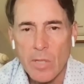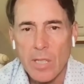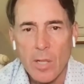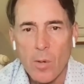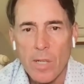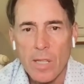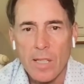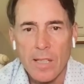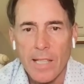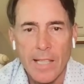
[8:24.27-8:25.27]
and you know what?
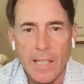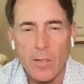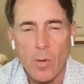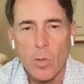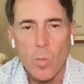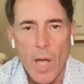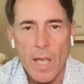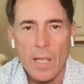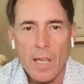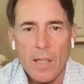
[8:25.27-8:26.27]
They get in their own way.